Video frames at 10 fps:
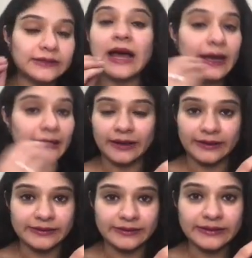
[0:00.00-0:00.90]

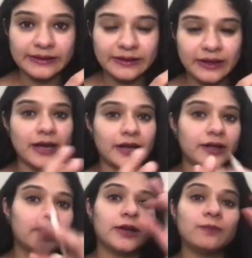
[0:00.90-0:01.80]
ionizes and
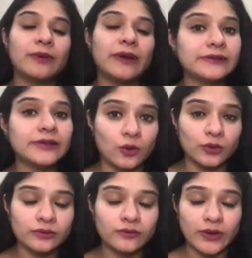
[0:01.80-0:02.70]
it breaks down,
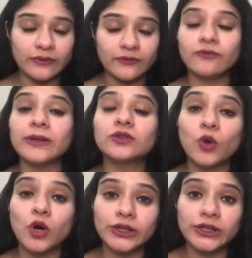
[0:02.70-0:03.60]
when we mix
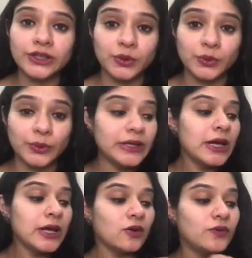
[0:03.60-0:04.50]
water into it,
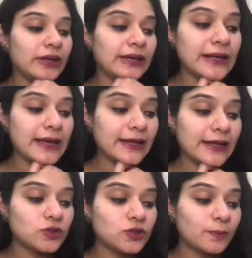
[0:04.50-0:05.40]
we get H
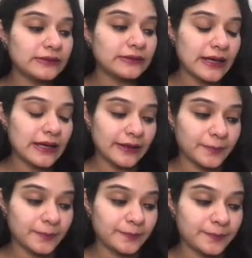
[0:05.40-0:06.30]
plus ion,
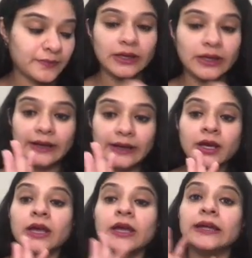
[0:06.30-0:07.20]
correct?
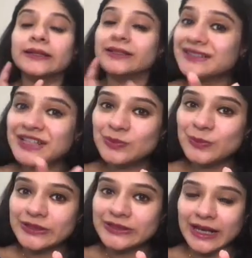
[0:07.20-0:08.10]
This H plus
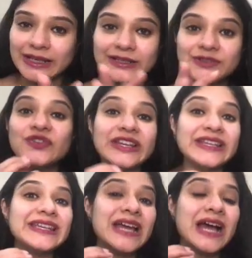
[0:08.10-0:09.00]
ion is very
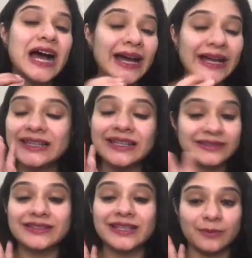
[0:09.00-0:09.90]
highly
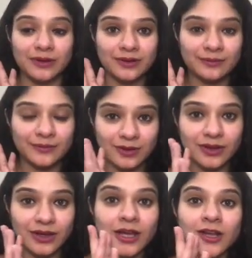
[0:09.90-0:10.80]
unstable, okay?
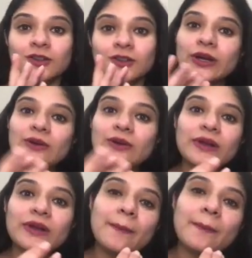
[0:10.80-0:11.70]
So it will
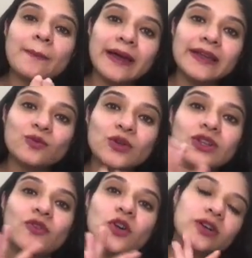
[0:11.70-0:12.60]
combine with the
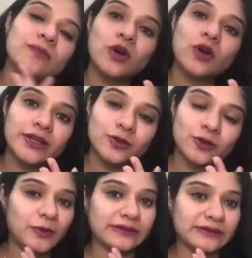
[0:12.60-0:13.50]
water molecule
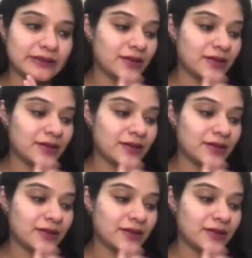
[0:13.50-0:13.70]
present,